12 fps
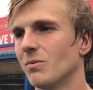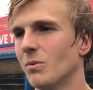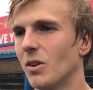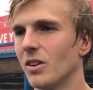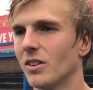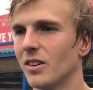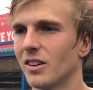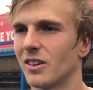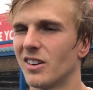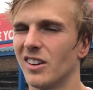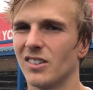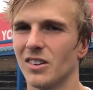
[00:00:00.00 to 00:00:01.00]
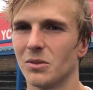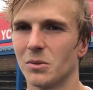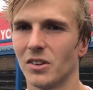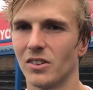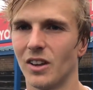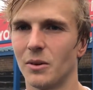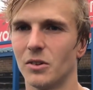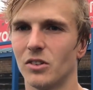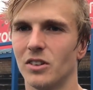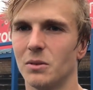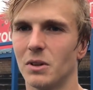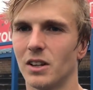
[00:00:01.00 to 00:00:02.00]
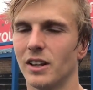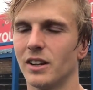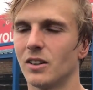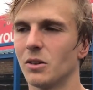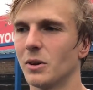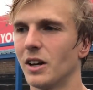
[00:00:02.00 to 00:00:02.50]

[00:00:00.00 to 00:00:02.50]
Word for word: one of the criticisms I say. We just need to be clinical.